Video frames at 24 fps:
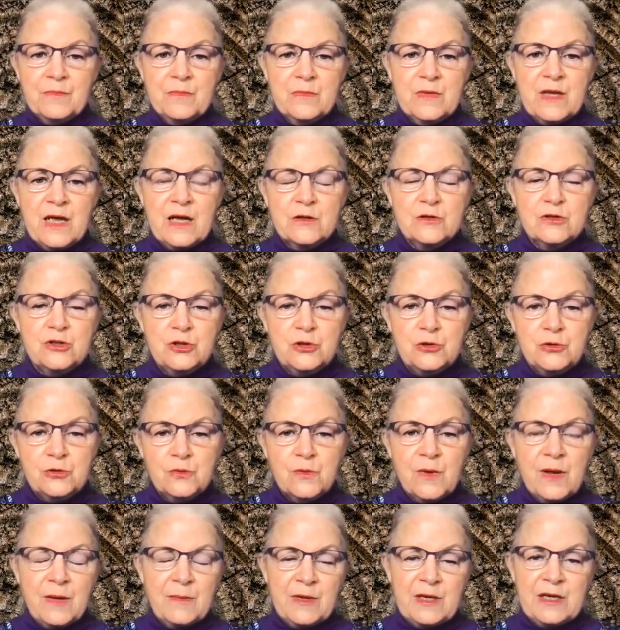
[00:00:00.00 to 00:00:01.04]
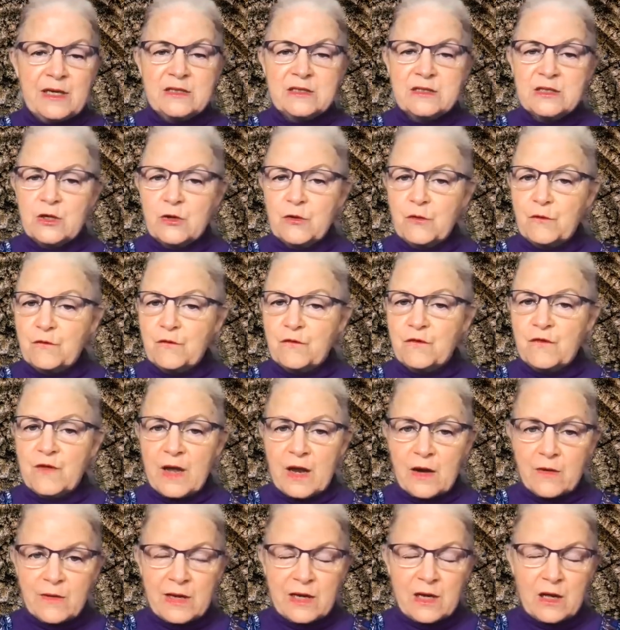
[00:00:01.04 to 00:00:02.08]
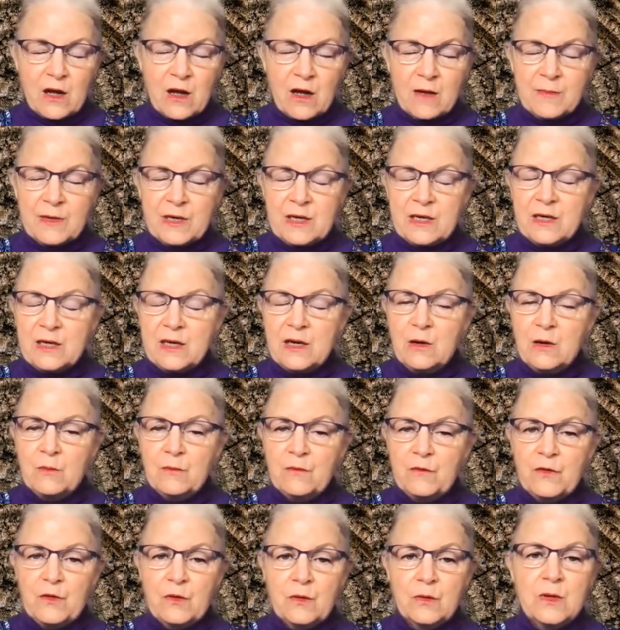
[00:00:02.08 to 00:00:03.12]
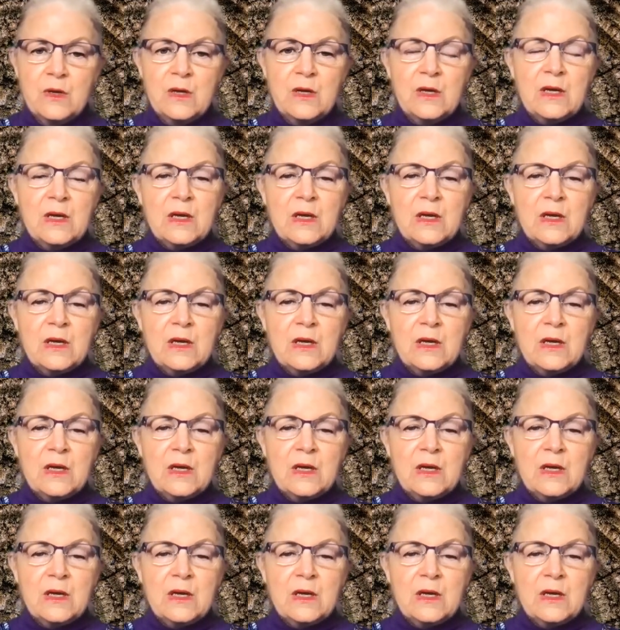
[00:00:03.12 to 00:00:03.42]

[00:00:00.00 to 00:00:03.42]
Now, two remedies that are very common and helpful